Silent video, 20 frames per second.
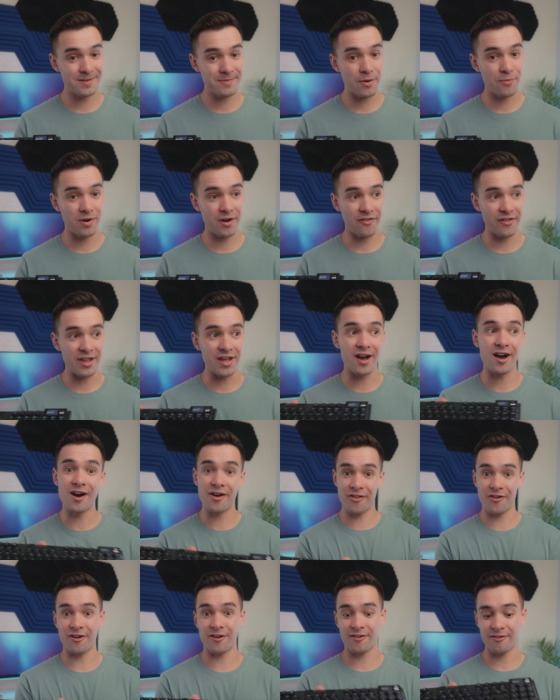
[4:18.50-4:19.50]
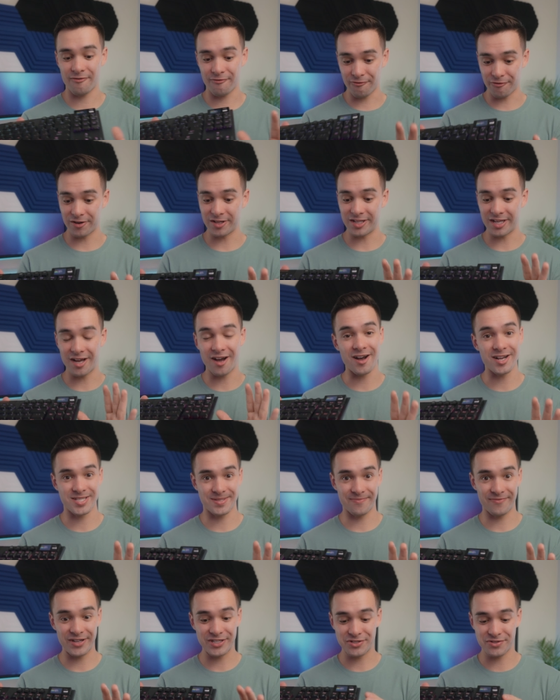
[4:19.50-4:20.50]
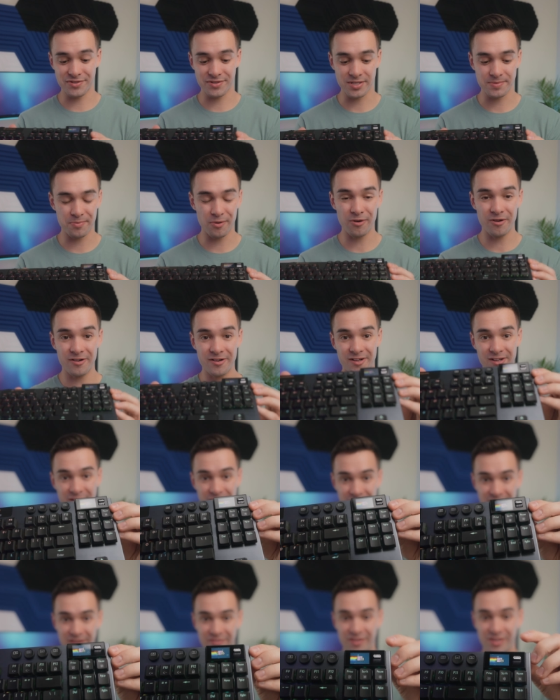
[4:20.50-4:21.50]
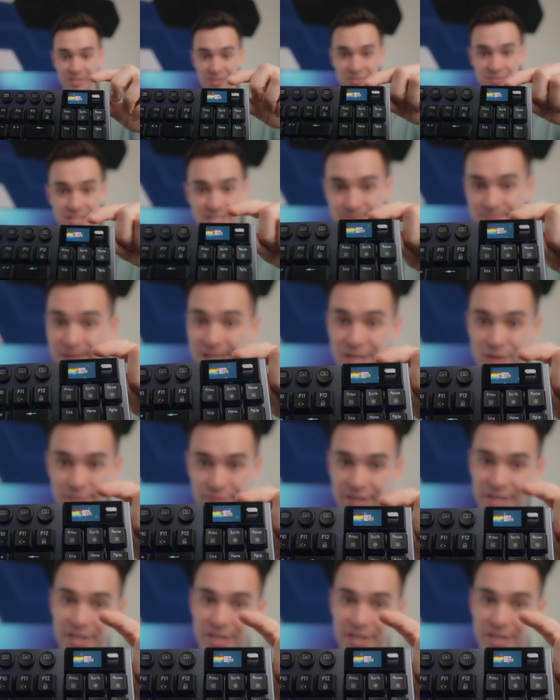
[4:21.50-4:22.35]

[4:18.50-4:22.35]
about one of the other really awesome features of this board, the little display over